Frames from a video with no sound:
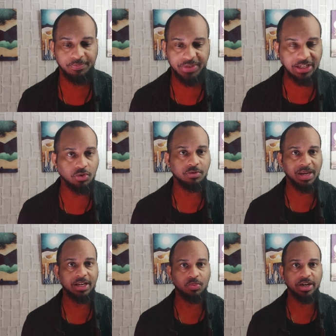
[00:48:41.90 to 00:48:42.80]
That's whose
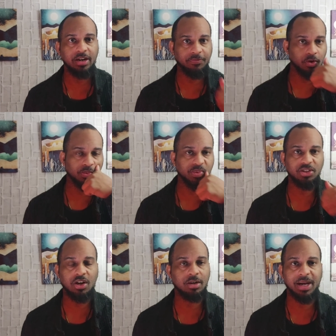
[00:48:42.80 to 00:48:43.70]
money we're here for. When we're
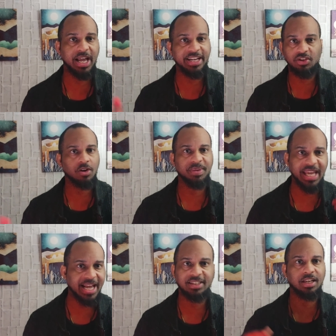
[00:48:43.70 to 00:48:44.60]
talking about X R P,
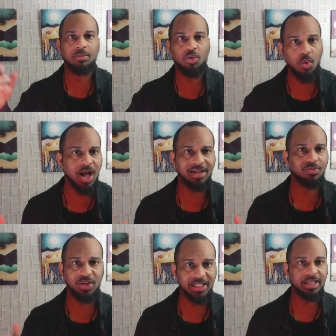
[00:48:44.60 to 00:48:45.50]
X L M, Quant,
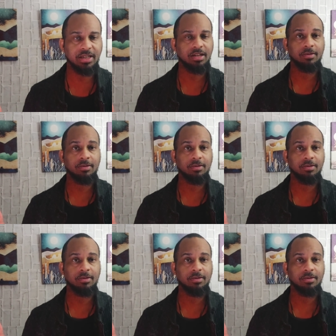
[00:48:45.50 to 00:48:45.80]
really,